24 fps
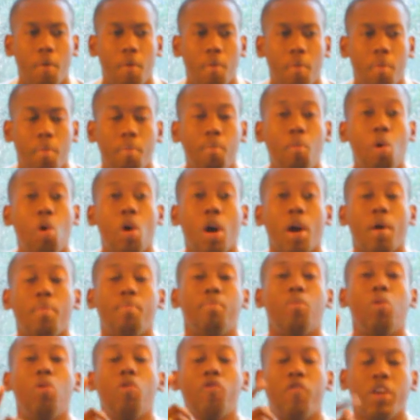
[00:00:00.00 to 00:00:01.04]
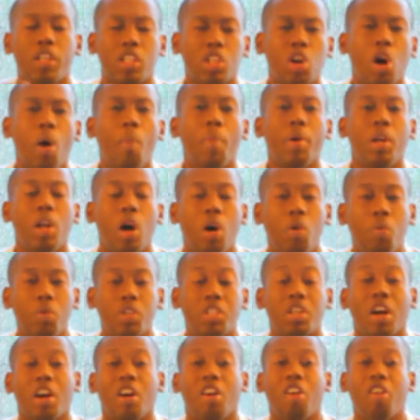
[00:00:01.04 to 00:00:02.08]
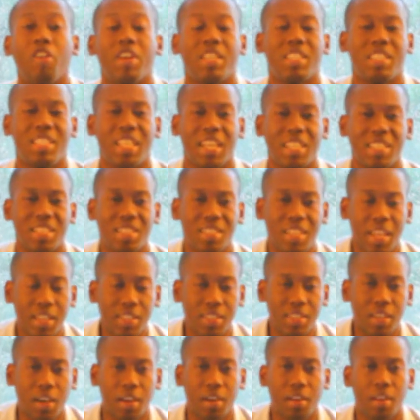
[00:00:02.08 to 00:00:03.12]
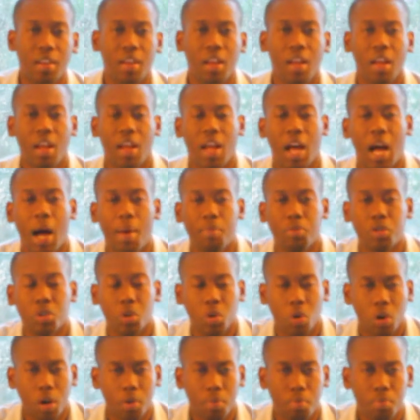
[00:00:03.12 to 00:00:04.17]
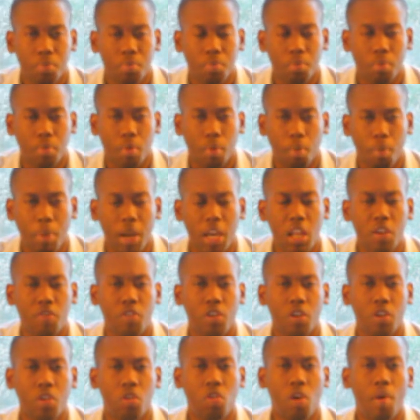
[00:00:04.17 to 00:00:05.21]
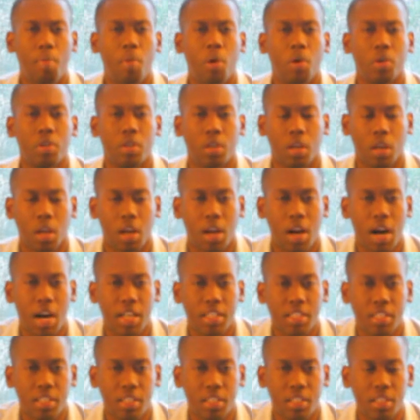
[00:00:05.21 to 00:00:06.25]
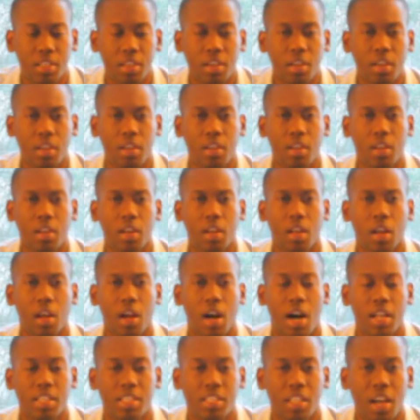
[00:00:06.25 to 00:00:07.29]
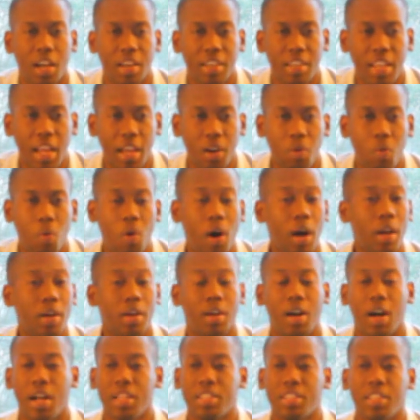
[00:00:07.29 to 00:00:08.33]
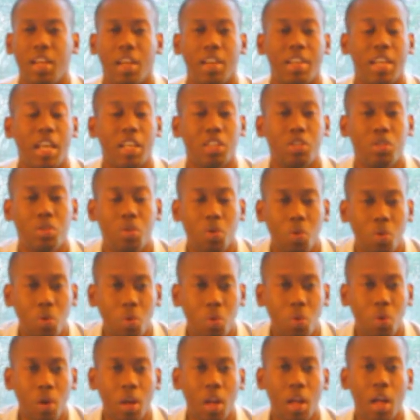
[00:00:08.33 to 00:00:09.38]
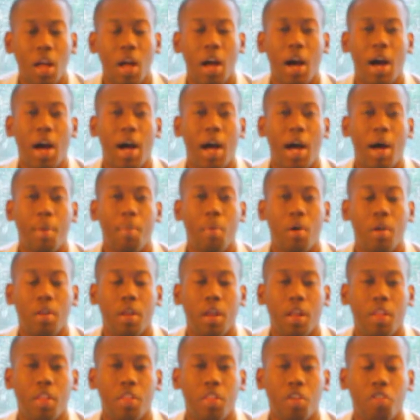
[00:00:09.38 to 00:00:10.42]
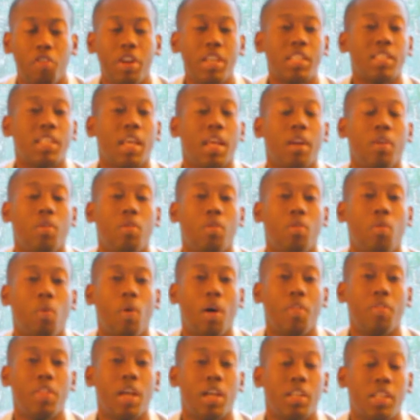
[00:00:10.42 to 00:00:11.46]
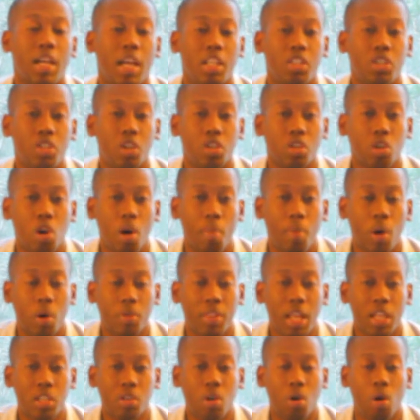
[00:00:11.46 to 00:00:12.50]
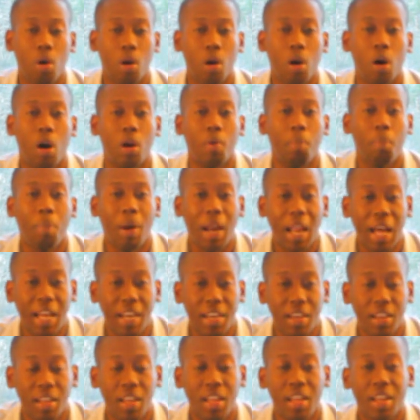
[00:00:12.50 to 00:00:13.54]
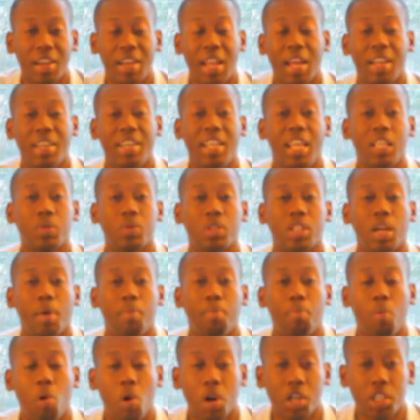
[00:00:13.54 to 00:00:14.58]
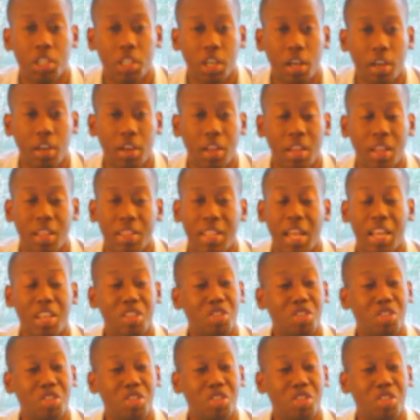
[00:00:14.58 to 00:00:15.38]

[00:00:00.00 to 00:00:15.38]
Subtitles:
more movies coming out which are Christian-centered. I'm sure many of you know about God's Not Dead 1, God's Not Dead 2, the recent one that had just come out that's called Unplanned, that deals with abortion, that is